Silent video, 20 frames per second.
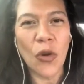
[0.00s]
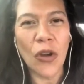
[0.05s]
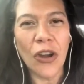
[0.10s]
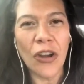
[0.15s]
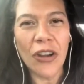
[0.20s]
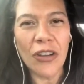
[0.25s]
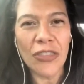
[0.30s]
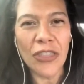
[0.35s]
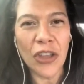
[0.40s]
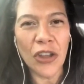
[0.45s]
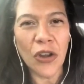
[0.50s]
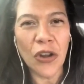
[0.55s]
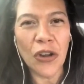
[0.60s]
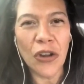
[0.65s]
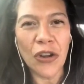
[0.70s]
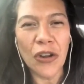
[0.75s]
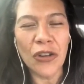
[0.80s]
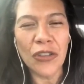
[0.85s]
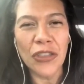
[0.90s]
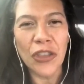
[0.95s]
were
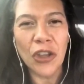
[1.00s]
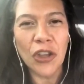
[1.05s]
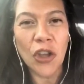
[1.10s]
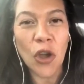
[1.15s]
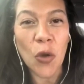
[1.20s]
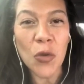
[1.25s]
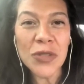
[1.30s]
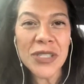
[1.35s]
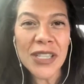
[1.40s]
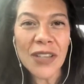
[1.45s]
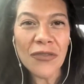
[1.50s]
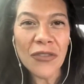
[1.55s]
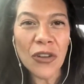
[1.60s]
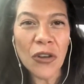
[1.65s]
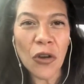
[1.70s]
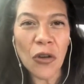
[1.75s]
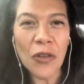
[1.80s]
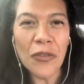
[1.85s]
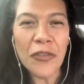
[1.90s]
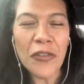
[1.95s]
the Ghost
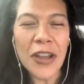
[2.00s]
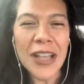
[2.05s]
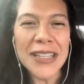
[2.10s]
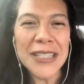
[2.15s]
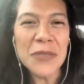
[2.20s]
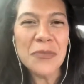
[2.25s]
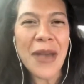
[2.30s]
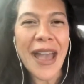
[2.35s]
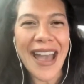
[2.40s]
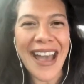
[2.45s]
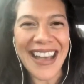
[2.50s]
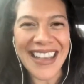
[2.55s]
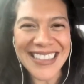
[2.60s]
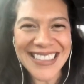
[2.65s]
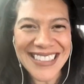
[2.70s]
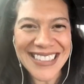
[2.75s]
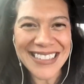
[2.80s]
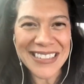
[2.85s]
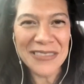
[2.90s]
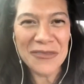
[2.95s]
of Girlfriends
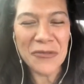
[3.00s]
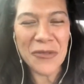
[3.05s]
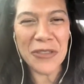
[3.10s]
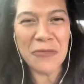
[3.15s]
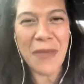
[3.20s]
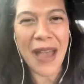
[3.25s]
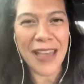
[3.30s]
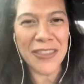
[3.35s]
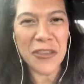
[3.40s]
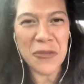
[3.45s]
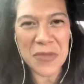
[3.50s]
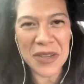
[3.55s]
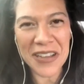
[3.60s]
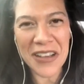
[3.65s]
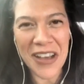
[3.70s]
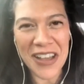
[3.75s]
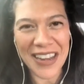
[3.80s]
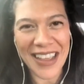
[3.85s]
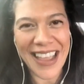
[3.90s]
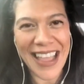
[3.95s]
Past with Matthew
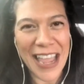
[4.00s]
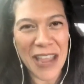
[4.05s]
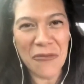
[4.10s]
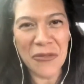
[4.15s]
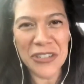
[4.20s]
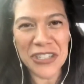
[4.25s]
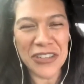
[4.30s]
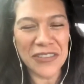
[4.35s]
McConaughey,